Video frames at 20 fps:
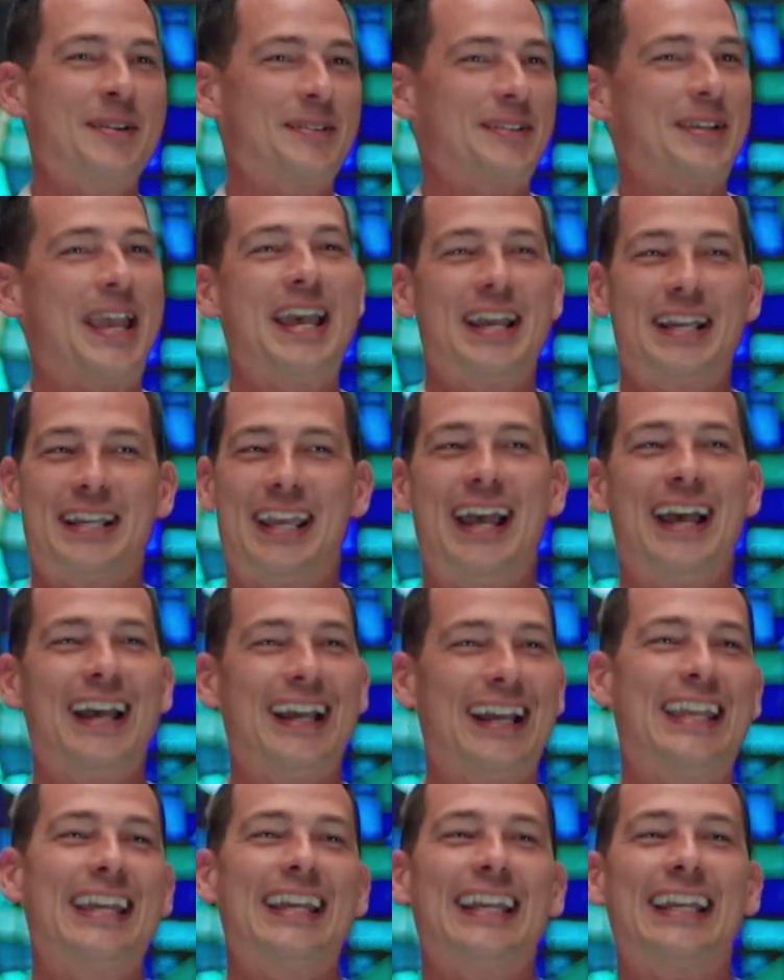
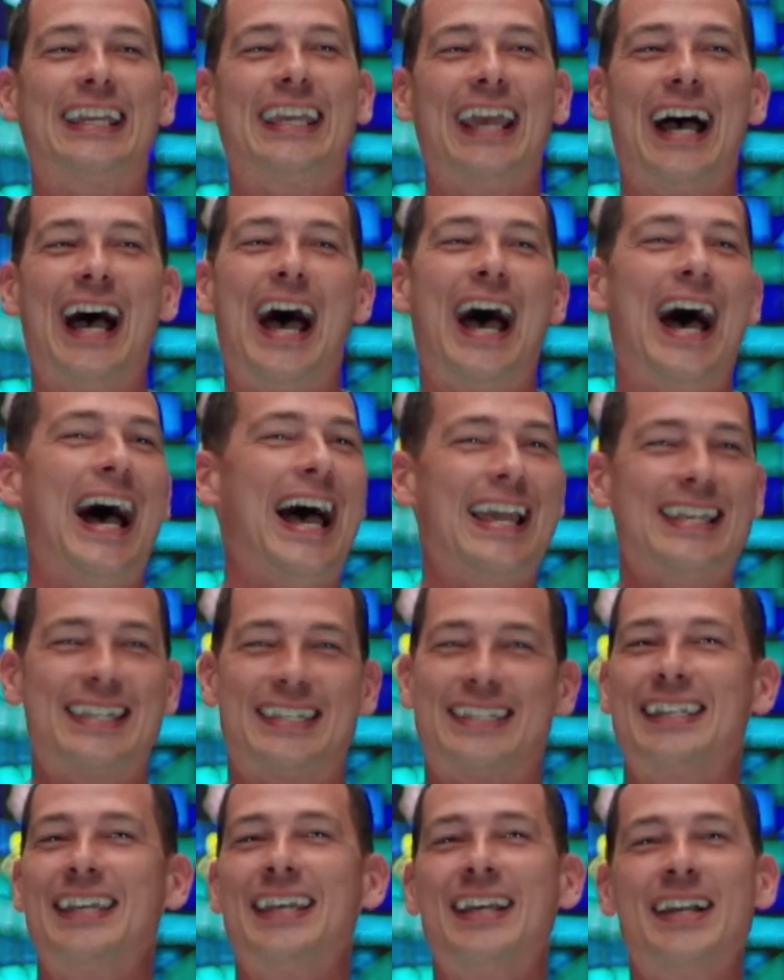
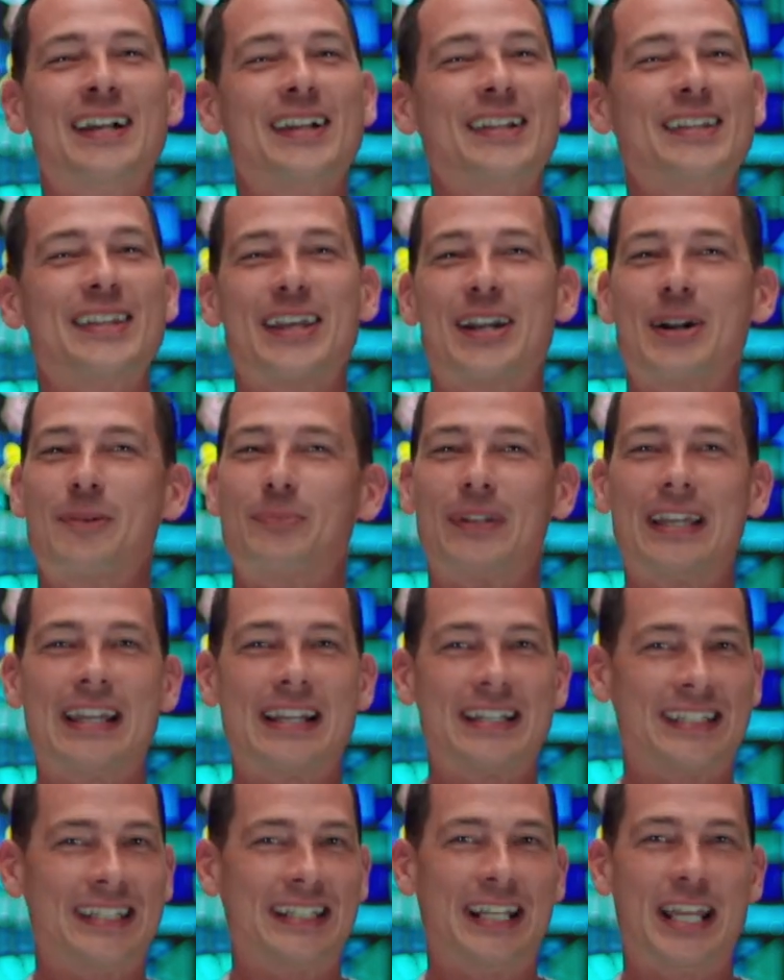guys that are
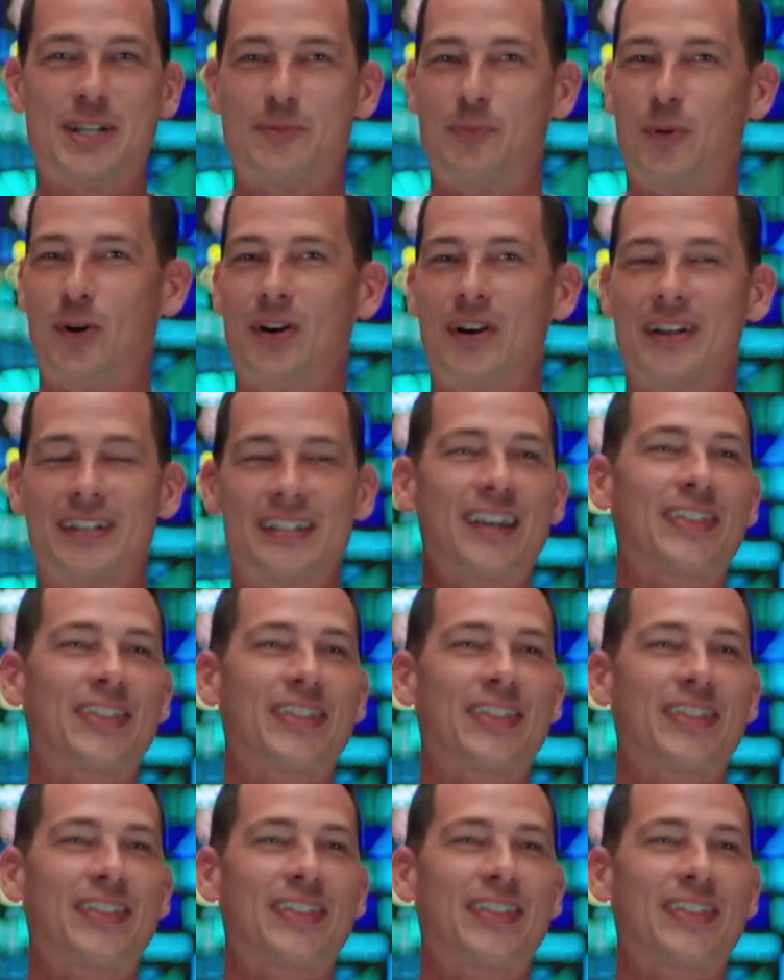playing teenage boys.